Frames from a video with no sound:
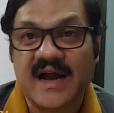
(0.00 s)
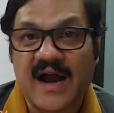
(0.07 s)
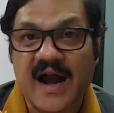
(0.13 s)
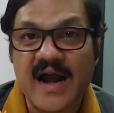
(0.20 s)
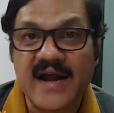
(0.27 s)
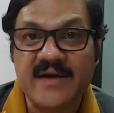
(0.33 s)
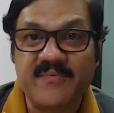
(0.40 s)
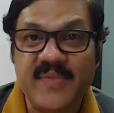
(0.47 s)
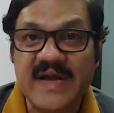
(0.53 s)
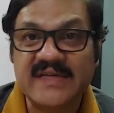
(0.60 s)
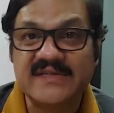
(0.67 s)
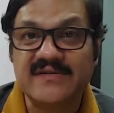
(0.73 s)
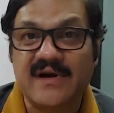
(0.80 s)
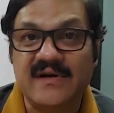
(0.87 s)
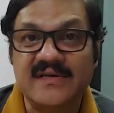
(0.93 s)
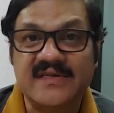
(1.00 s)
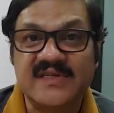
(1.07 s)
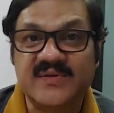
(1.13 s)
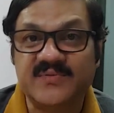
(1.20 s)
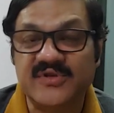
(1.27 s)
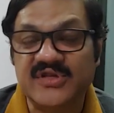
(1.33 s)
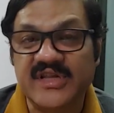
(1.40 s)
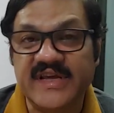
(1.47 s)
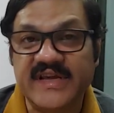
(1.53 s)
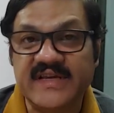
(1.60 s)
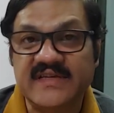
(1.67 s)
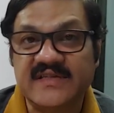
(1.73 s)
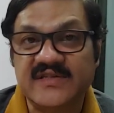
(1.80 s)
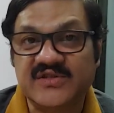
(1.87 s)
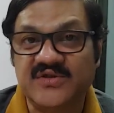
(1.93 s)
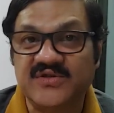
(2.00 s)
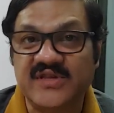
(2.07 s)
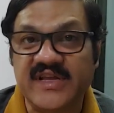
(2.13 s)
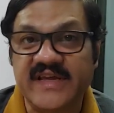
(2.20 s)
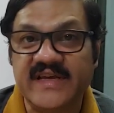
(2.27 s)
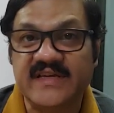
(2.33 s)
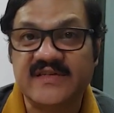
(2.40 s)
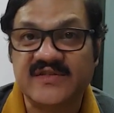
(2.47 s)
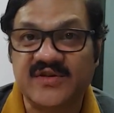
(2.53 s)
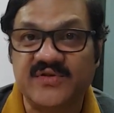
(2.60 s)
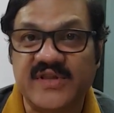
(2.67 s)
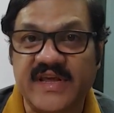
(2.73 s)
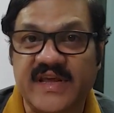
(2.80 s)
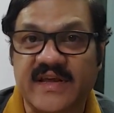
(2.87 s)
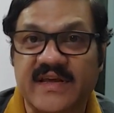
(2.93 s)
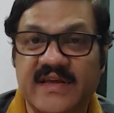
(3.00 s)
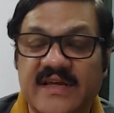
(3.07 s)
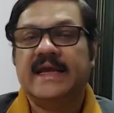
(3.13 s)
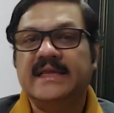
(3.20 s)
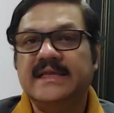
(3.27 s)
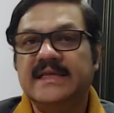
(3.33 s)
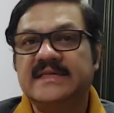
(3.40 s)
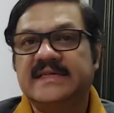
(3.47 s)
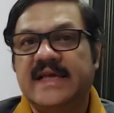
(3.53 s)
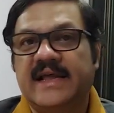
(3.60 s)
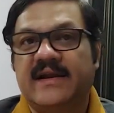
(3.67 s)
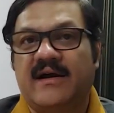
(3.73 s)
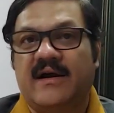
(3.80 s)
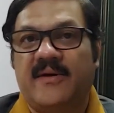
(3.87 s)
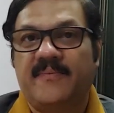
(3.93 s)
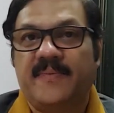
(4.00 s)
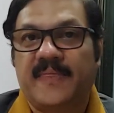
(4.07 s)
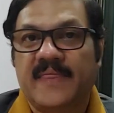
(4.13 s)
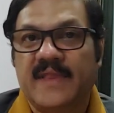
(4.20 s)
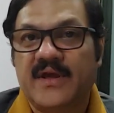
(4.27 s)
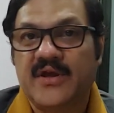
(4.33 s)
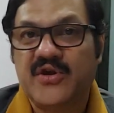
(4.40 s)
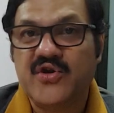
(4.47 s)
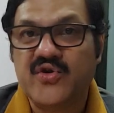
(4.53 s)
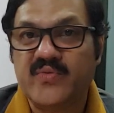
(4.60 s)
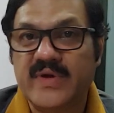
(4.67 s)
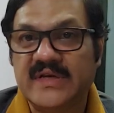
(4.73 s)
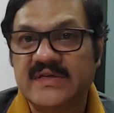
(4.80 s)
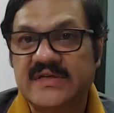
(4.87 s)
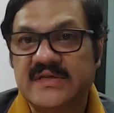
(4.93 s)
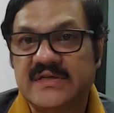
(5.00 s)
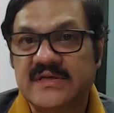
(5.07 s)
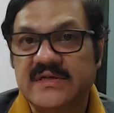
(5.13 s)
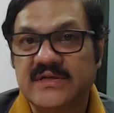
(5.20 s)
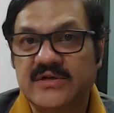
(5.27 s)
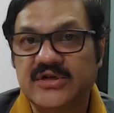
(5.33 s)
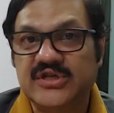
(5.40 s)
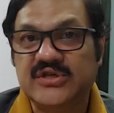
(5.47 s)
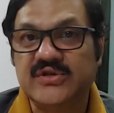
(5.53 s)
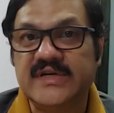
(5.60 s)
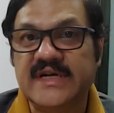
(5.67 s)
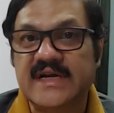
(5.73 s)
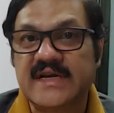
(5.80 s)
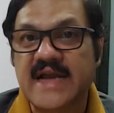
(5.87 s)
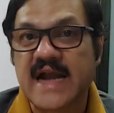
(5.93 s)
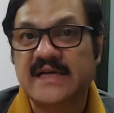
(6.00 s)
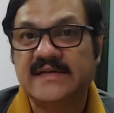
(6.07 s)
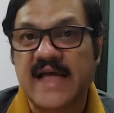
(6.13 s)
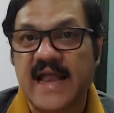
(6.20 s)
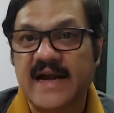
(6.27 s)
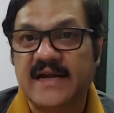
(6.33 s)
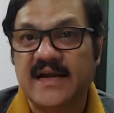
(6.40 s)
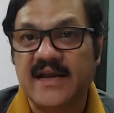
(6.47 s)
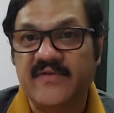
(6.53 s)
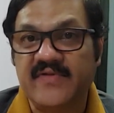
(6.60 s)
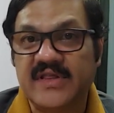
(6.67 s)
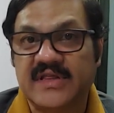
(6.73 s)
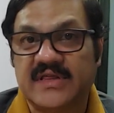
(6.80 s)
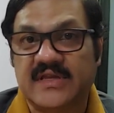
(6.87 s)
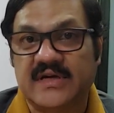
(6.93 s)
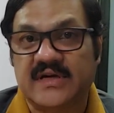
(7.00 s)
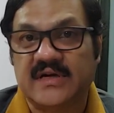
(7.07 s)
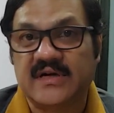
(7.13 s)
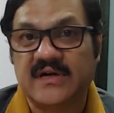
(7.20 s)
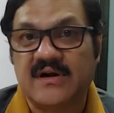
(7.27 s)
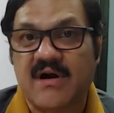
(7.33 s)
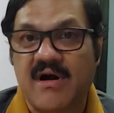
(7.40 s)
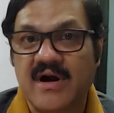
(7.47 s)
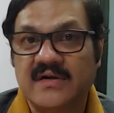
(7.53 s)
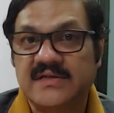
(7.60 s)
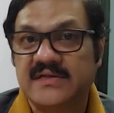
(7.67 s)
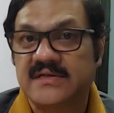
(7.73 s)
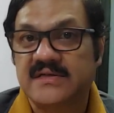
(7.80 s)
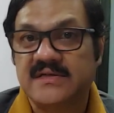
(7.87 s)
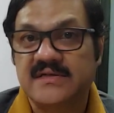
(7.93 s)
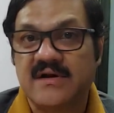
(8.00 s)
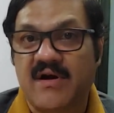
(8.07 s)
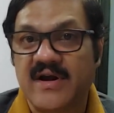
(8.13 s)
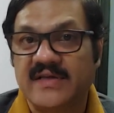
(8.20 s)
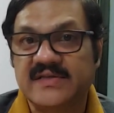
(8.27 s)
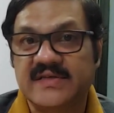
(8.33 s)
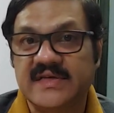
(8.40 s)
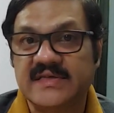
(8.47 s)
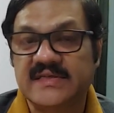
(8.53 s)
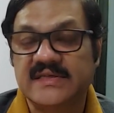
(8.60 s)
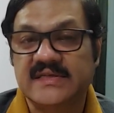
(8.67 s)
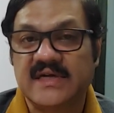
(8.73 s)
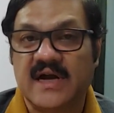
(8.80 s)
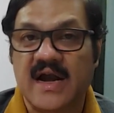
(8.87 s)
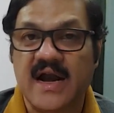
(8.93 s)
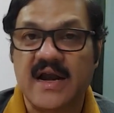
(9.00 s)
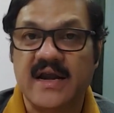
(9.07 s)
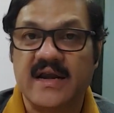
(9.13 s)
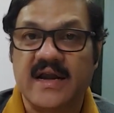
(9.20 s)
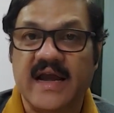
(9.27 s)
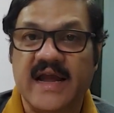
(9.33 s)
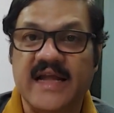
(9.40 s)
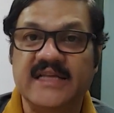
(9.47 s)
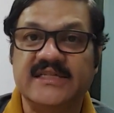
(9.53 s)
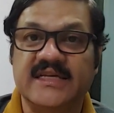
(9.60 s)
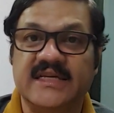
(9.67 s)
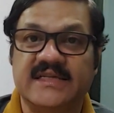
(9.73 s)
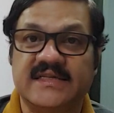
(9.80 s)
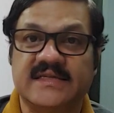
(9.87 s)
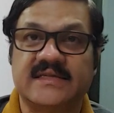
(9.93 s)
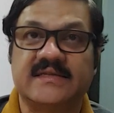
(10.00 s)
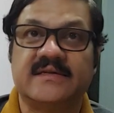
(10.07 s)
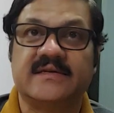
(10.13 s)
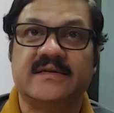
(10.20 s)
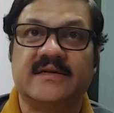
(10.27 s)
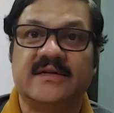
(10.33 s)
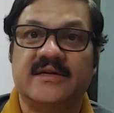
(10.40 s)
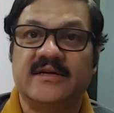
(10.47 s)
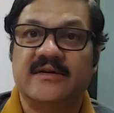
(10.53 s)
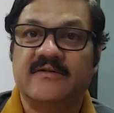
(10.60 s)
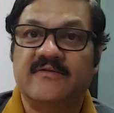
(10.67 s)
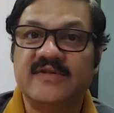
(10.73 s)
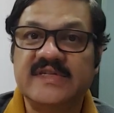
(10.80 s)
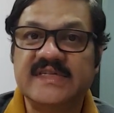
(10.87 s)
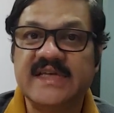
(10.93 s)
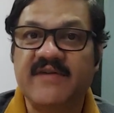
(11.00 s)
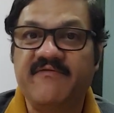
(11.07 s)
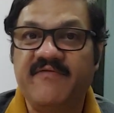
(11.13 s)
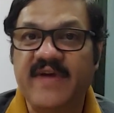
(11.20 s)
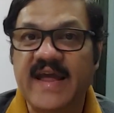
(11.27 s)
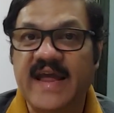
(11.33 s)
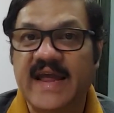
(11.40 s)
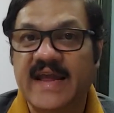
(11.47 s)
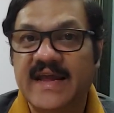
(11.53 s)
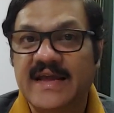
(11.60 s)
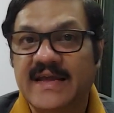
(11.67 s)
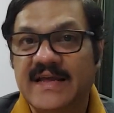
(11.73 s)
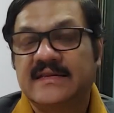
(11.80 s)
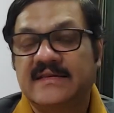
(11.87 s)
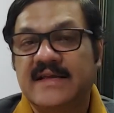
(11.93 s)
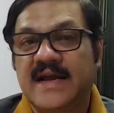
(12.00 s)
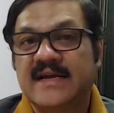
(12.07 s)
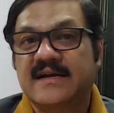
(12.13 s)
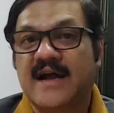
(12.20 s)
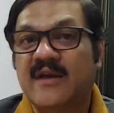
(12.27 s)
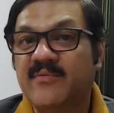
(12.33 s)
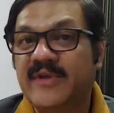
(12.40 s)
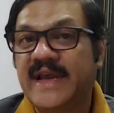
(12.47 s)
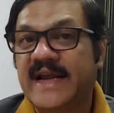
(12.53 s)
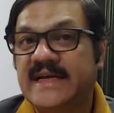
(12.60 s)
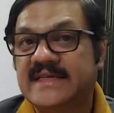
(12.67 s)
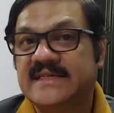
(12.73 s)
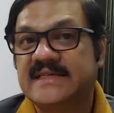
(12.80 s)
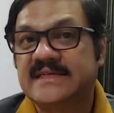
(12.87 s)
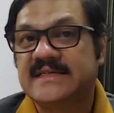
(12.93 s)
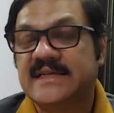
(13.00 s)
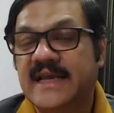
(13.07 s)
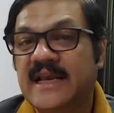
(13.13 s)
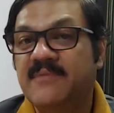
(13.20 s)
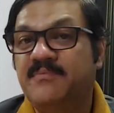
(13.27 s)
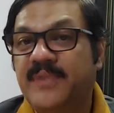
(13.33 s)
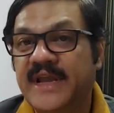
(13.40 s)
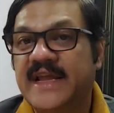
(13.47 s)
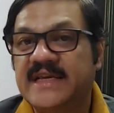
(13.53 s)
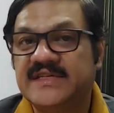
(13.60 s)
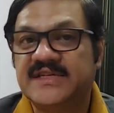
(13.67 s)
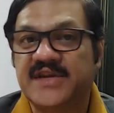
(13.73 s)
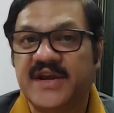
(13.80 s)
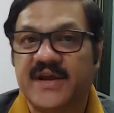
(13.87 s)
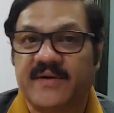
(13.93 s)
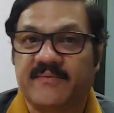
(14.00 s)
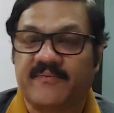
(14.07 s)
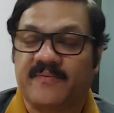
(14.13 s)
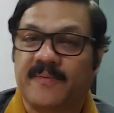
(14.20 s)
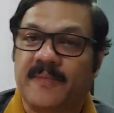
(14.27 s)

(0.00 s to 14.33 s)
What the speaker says: and based on Smriti, Stuti, Suti. In this era, humans used to interact directly with gods, goddesses, and angels, which is a way that culminates in prehistory.